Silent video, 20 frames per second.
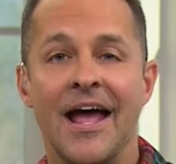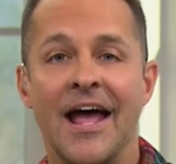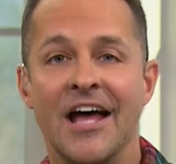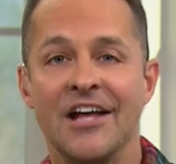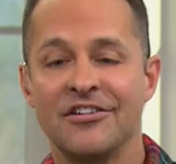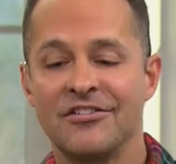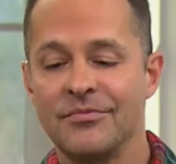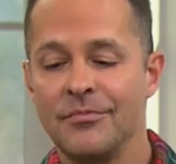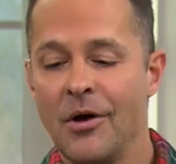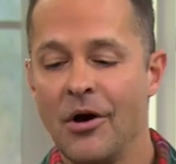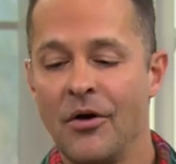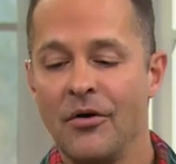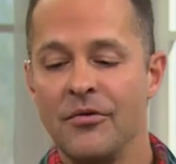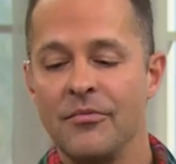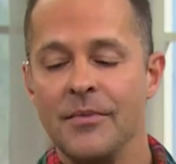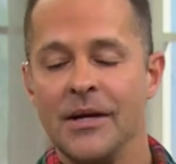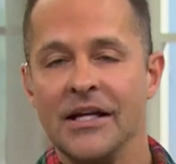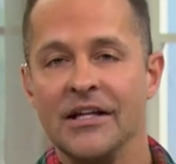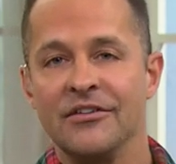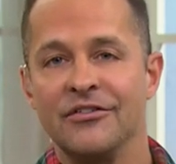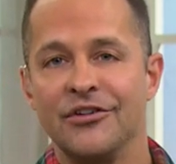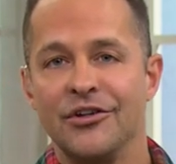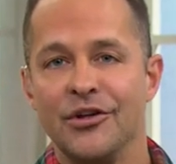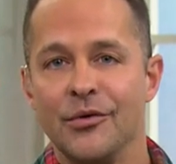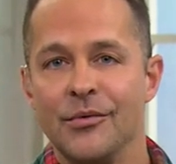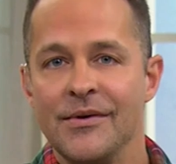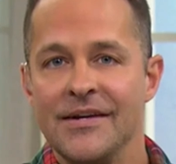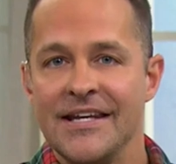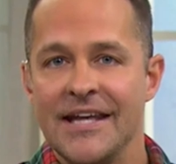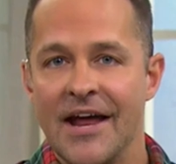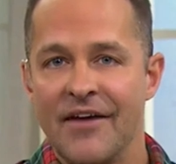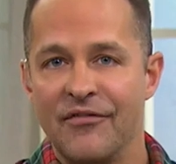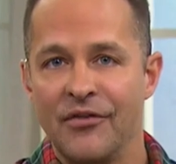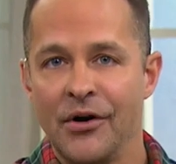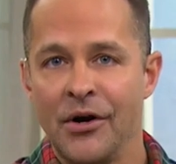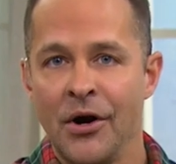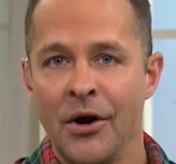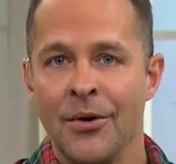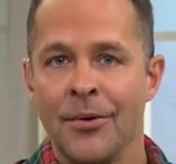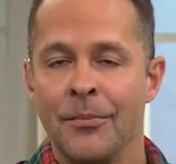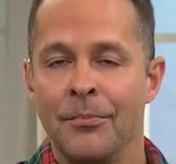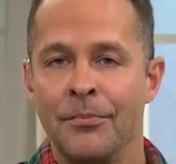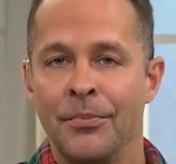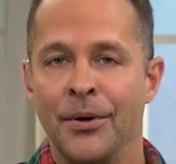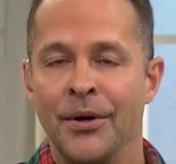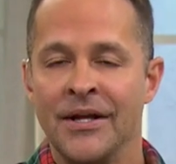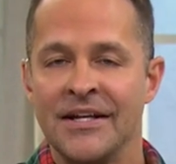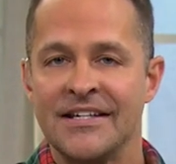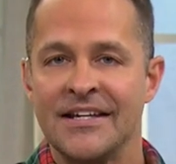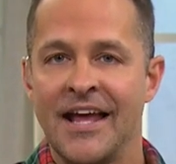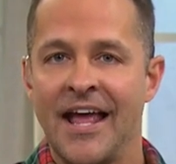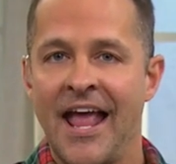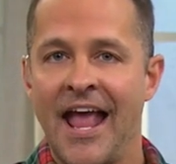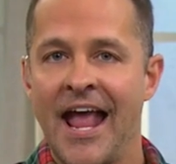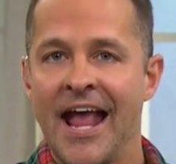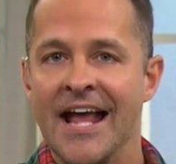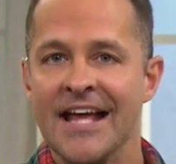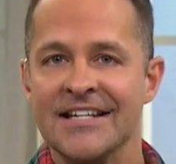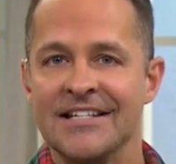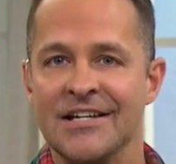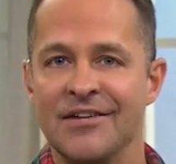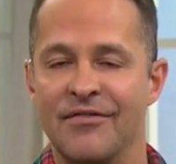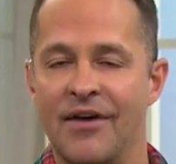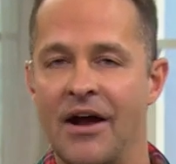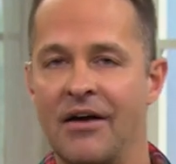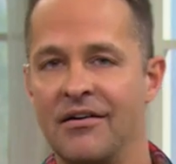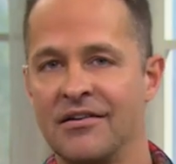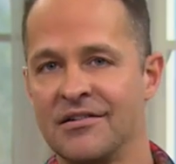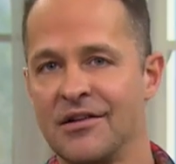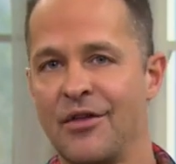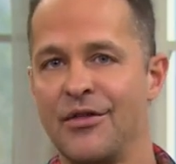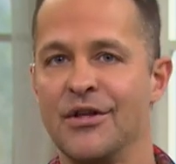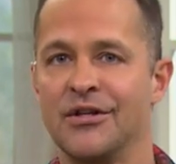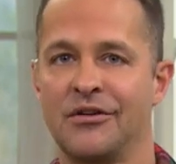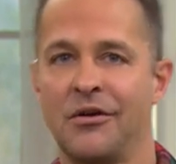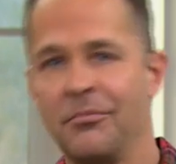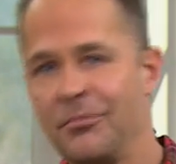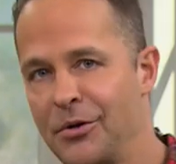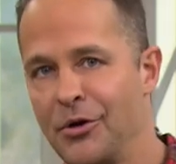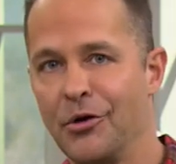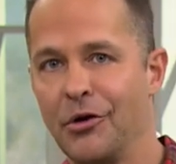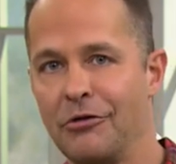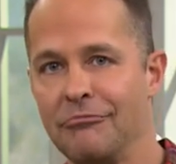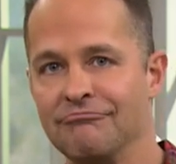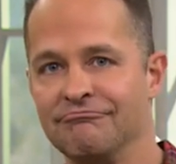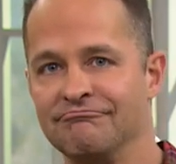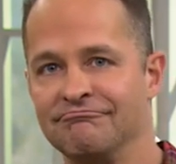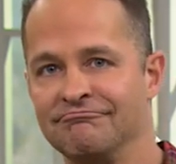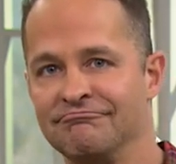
S-Mode means you never put antivirus on this computer.